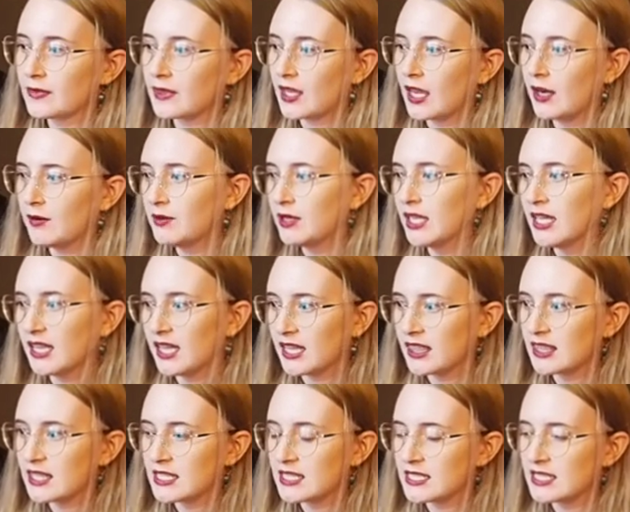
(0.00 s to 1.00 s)
I really like
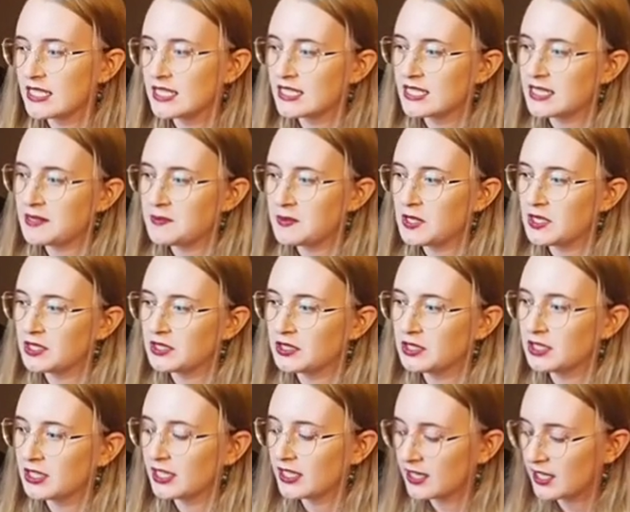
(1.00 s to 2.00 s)
the steampunk
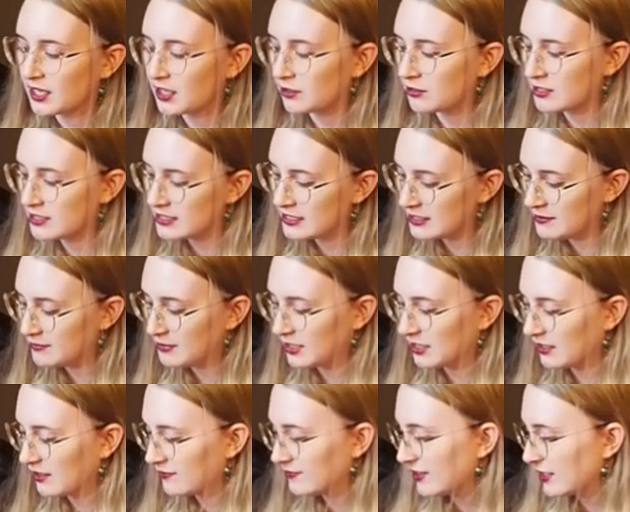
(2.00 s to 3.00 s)
look, and I go to steampunk
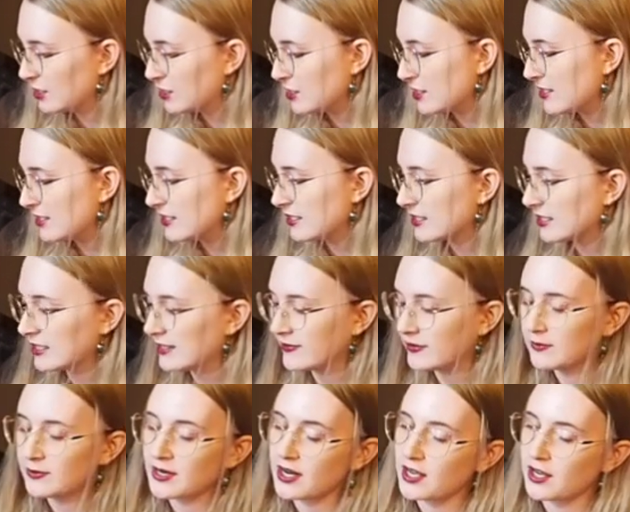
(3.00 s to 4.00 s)
conventions, and even
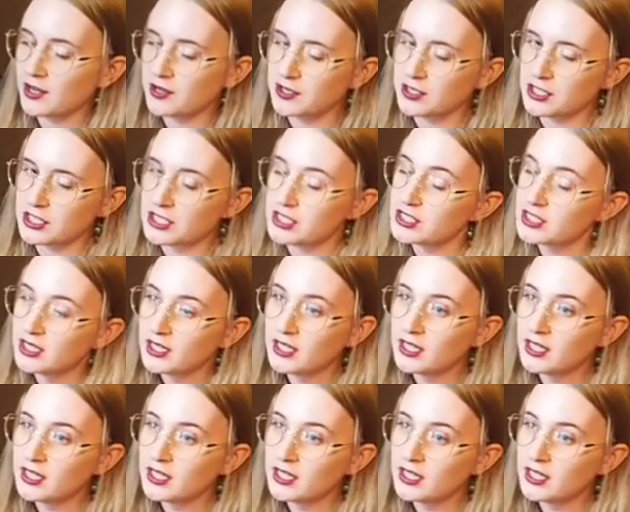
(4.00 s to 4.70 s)
when I go to just,